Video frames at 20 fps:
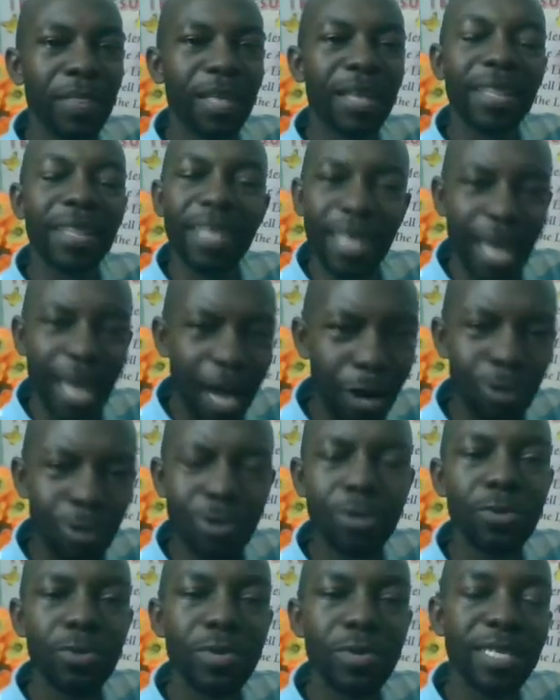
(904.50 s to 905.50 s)
there are
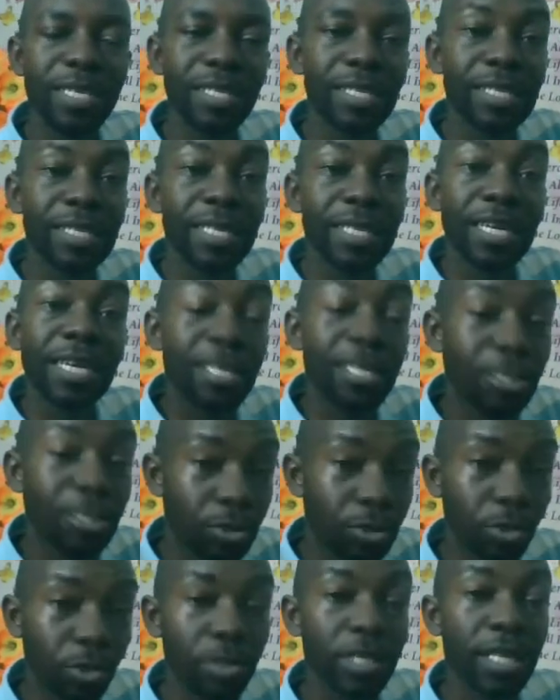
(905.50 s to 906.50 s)
always
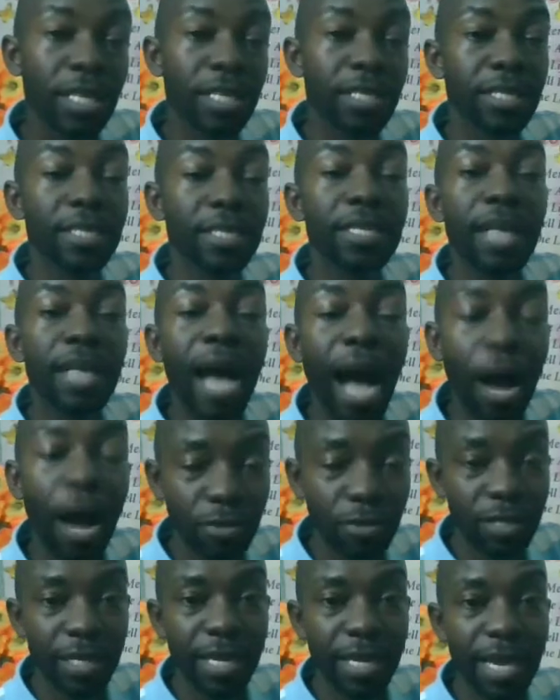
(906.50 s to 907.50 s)
resources
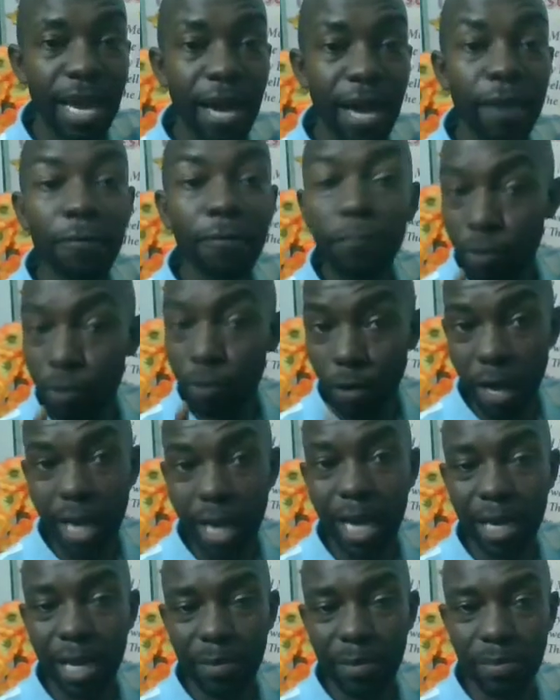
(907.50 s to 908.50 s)
out there for your
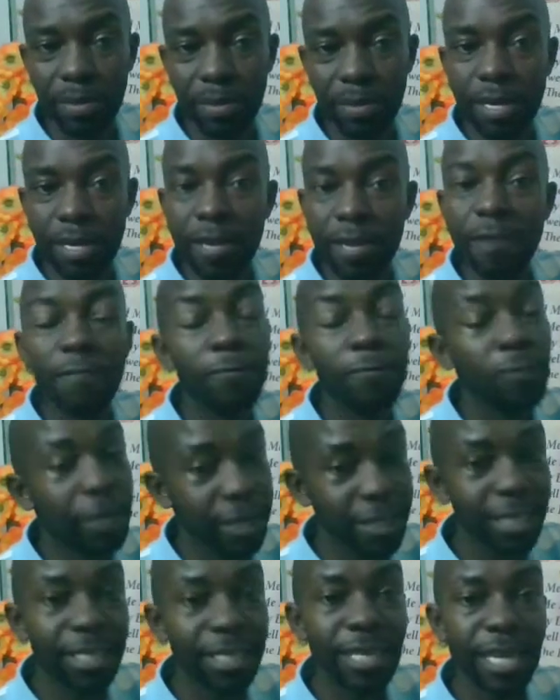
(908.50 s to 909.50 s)
help. For
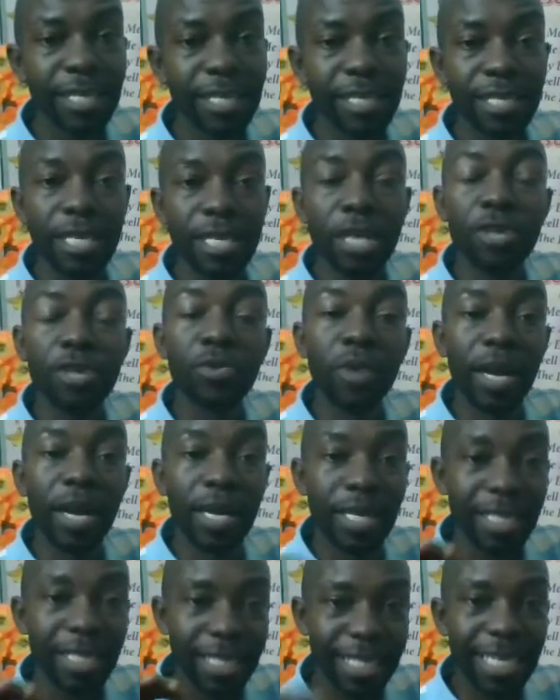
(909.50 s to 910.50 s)
instance, you
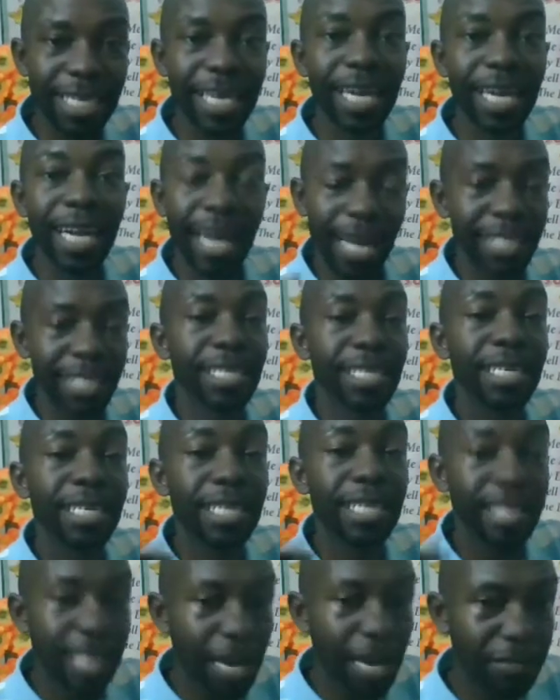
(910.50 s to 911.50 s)
can seek counseling
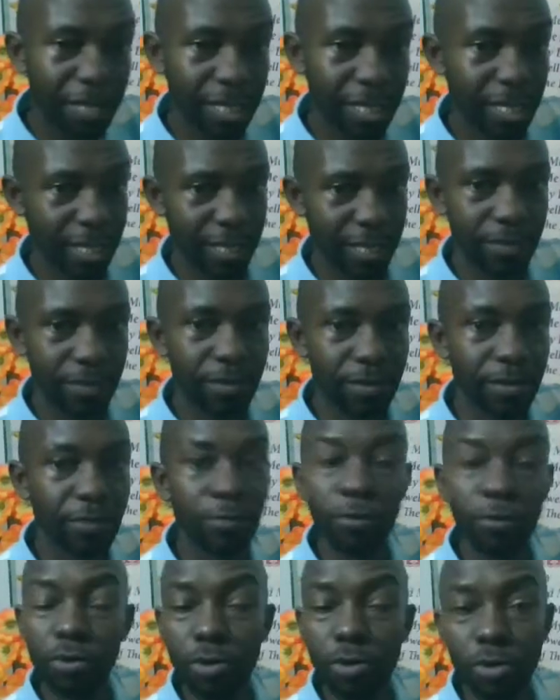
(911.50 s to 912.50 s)
services.
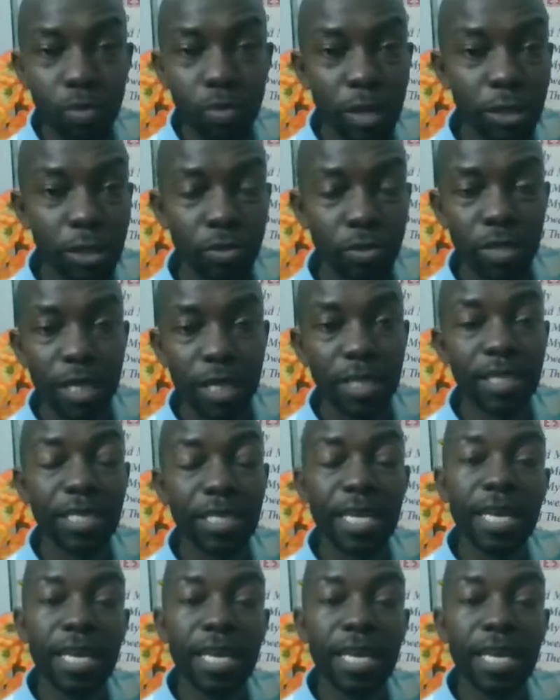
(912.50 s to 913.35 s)
For those who are students,